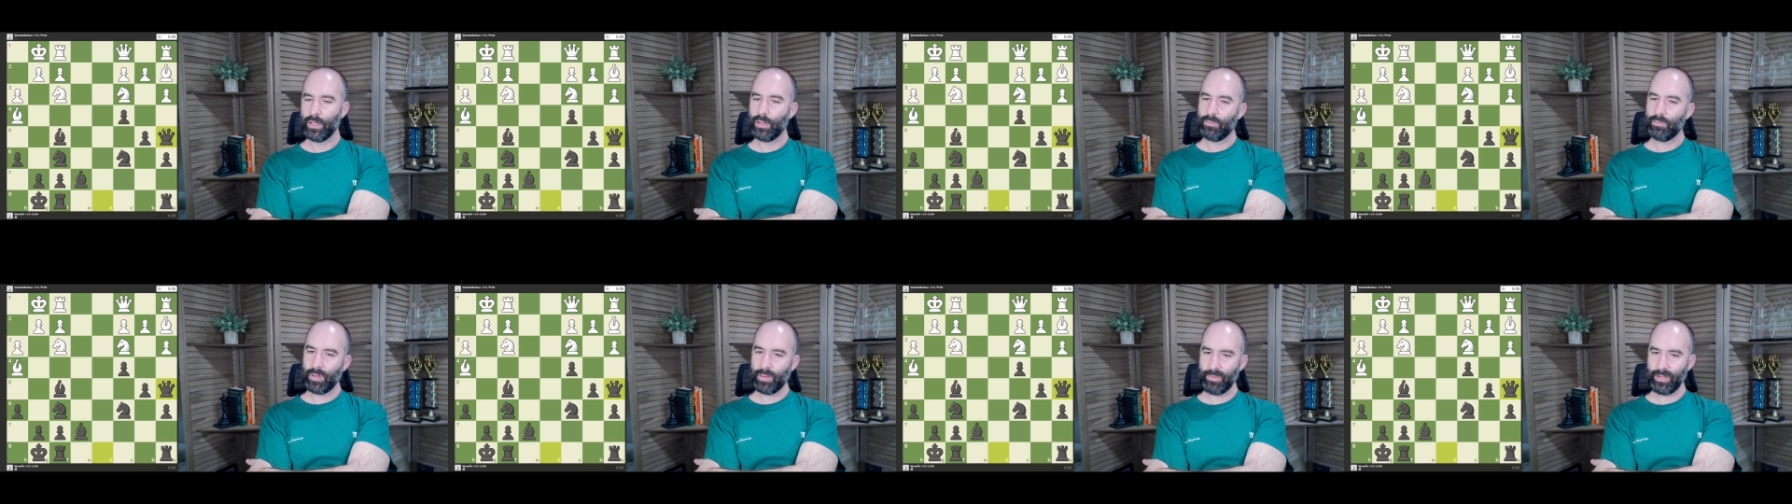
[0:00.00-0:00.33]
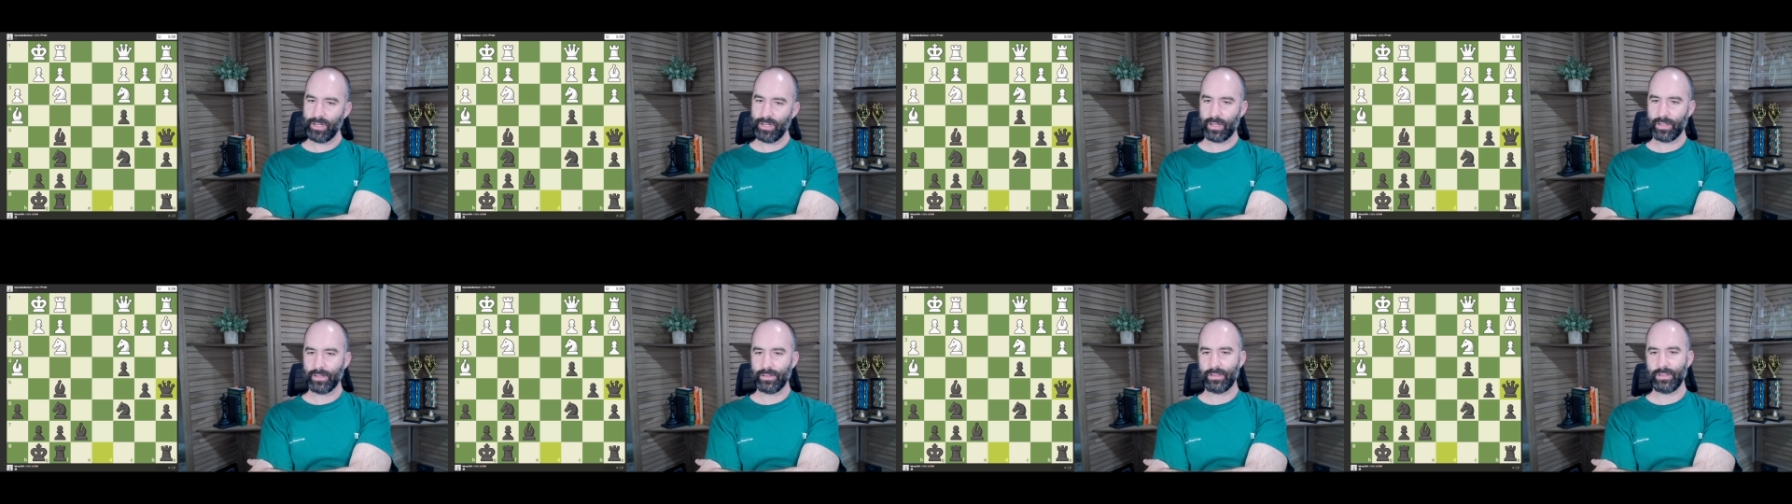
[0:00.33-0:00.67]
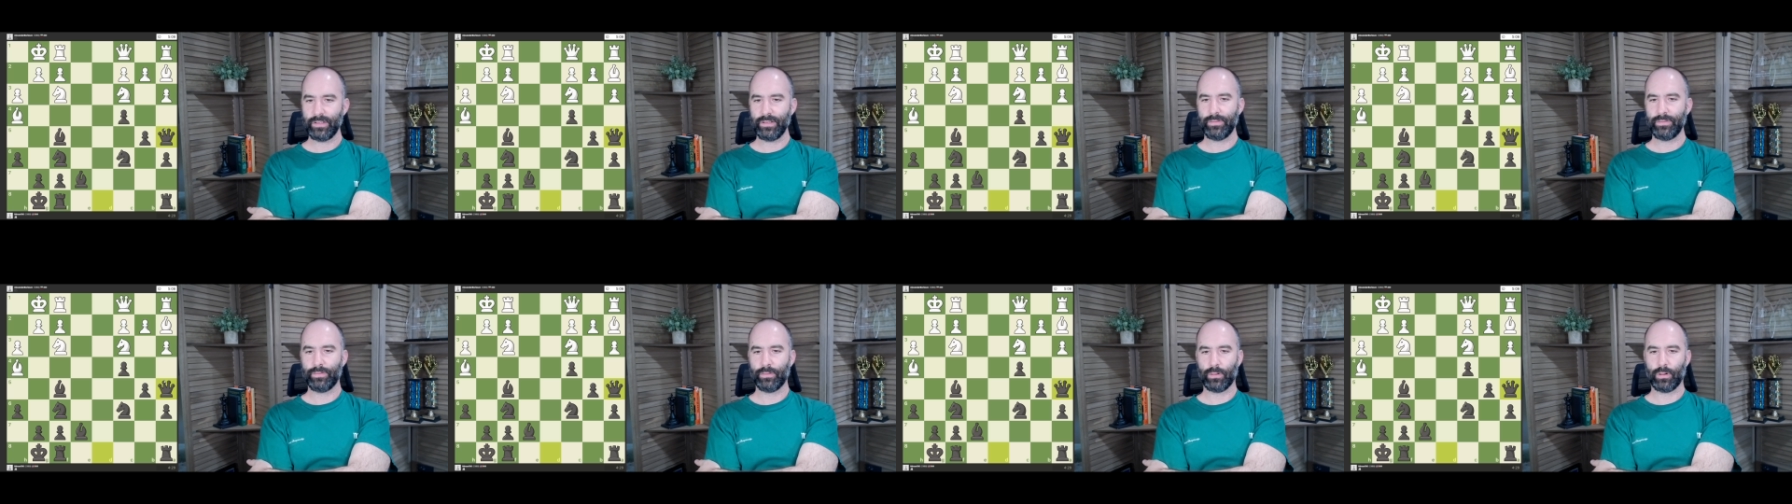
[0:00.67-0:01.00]
Maybe knight
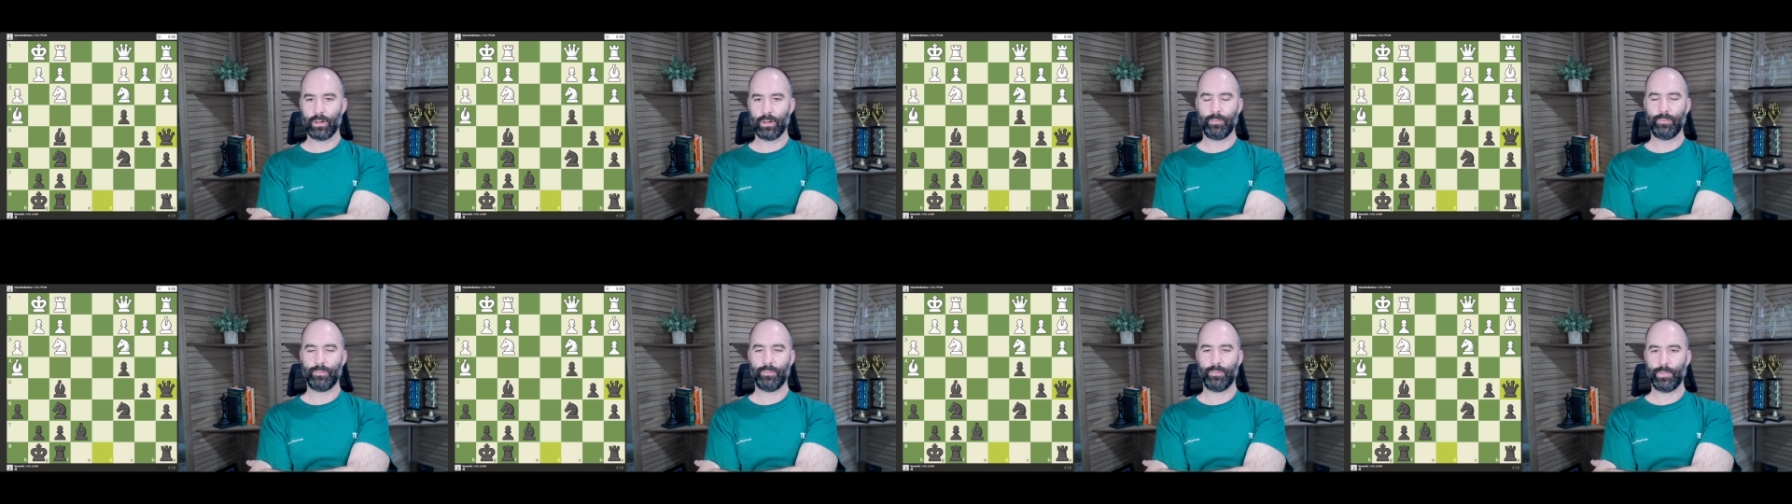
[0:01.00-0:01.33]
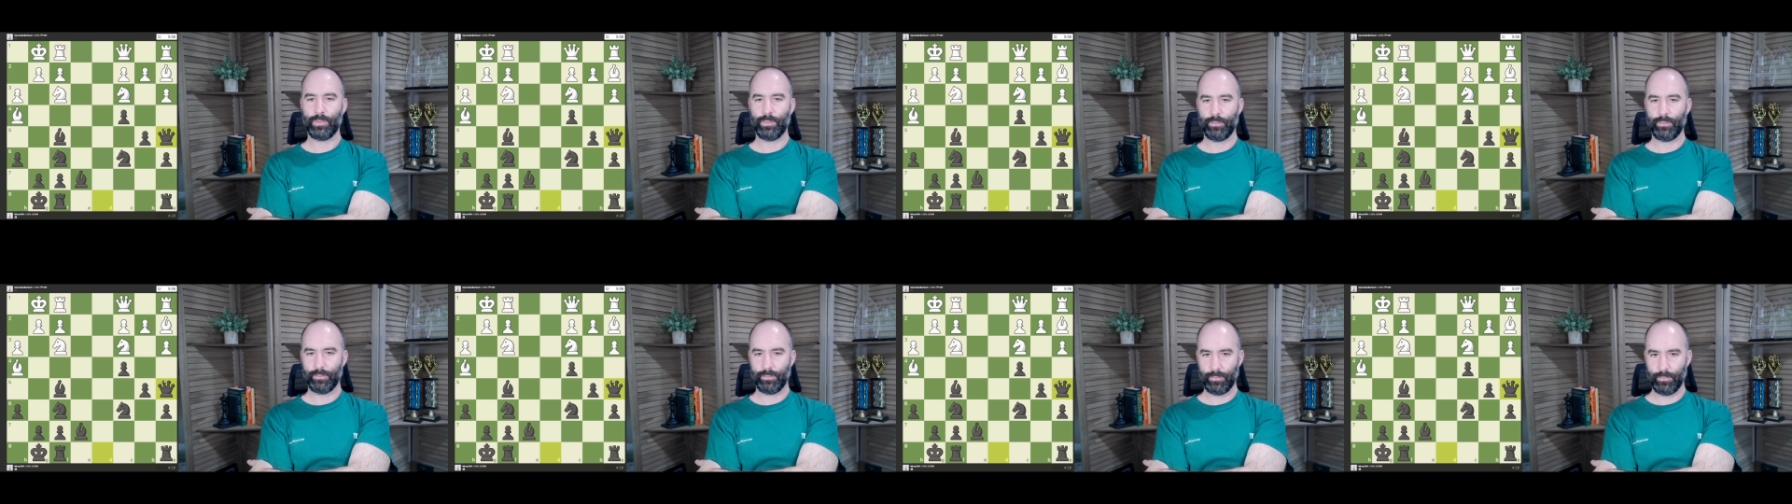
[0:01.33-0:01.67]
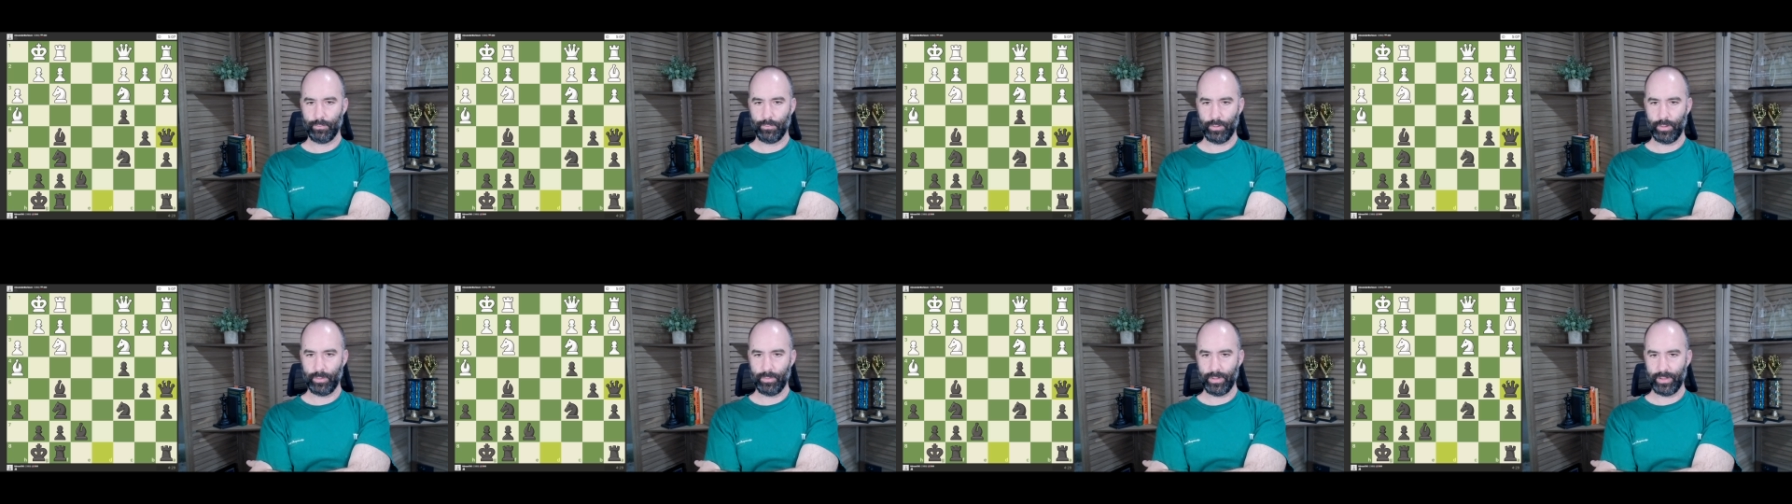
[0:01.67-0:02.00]
d4
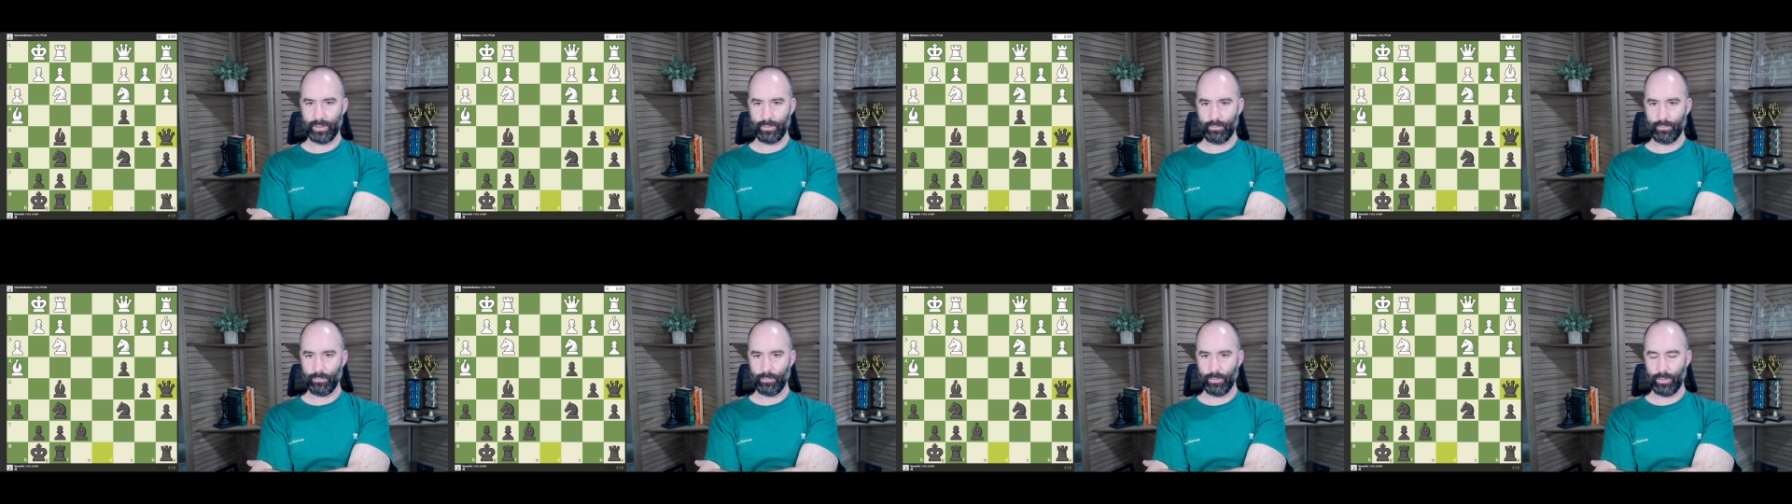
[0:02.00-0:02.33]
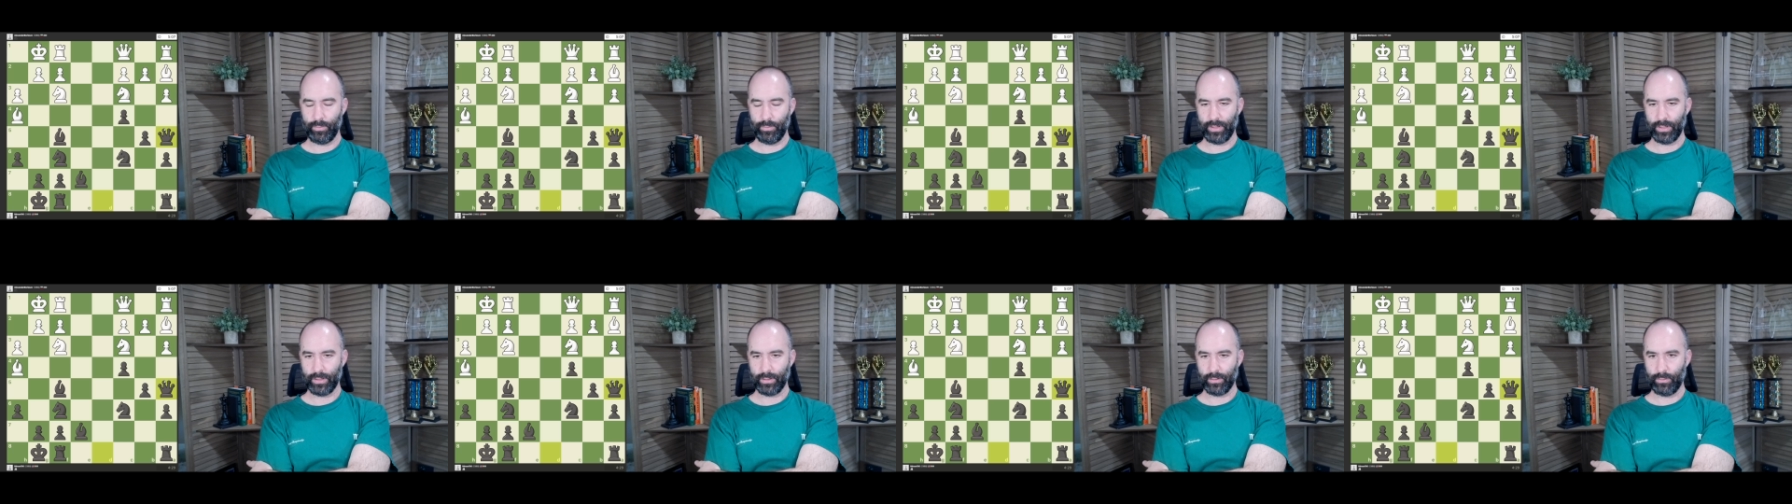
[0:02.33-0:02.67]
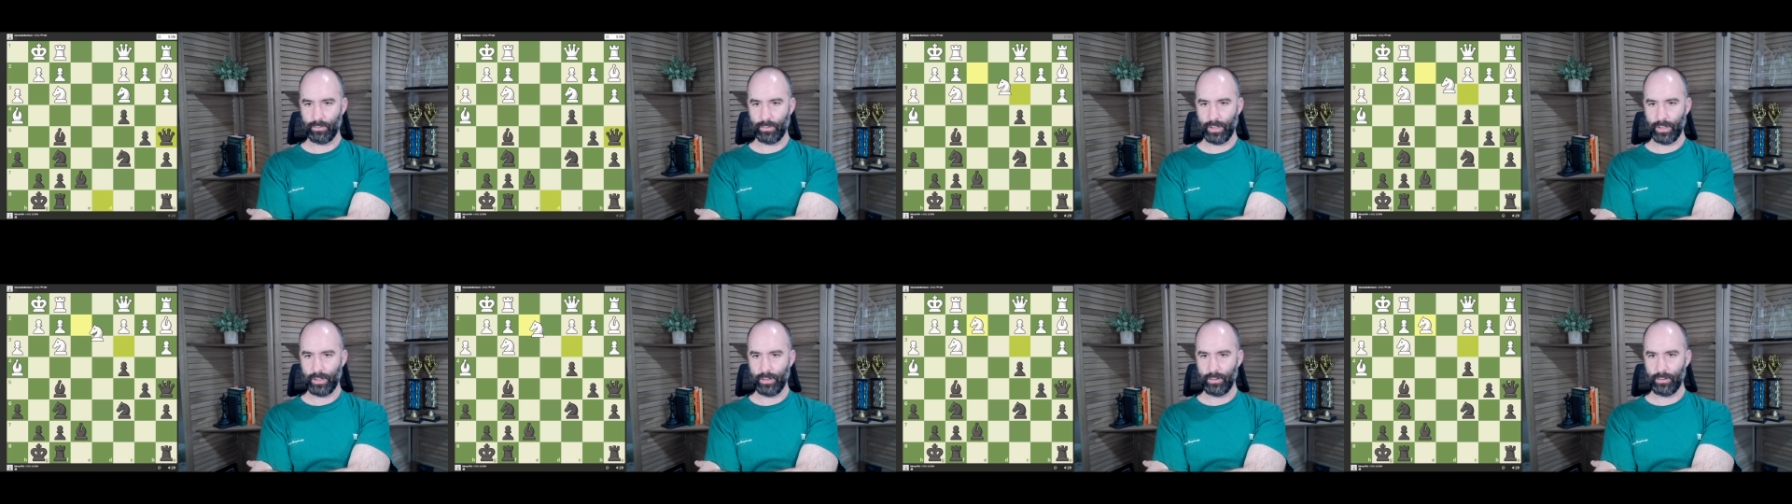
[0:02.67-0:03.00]
would have been a good
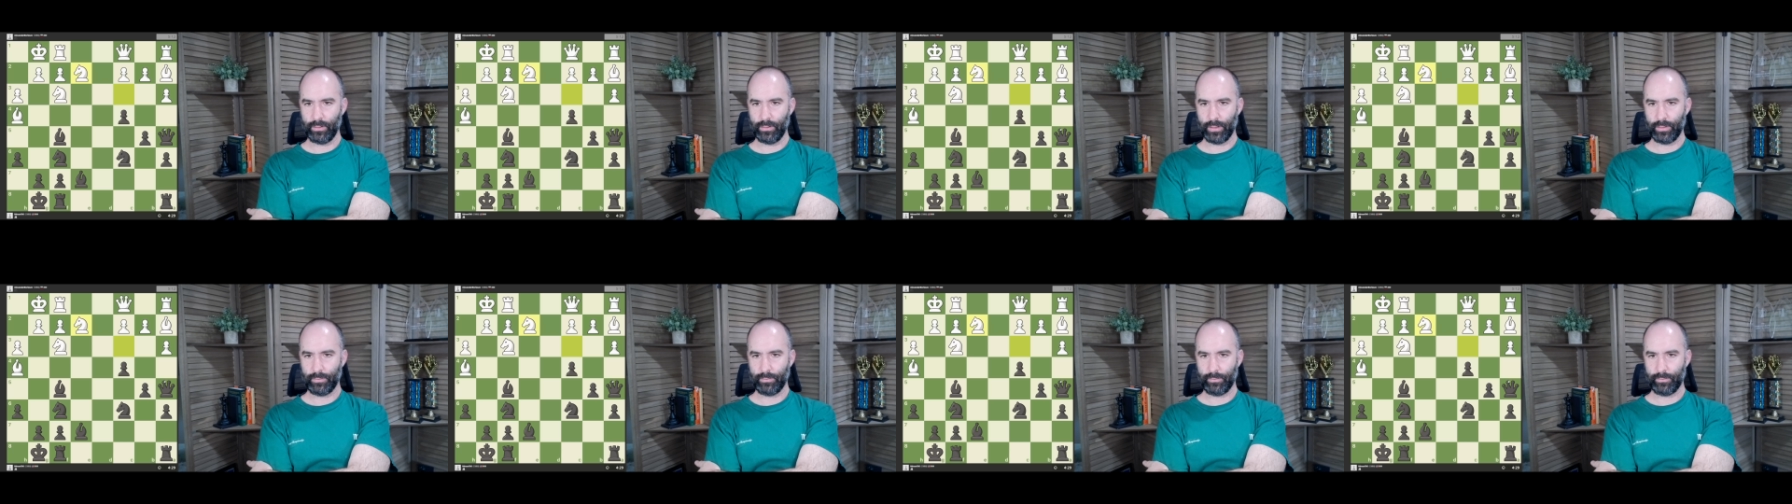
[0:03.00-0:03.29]
way to do it.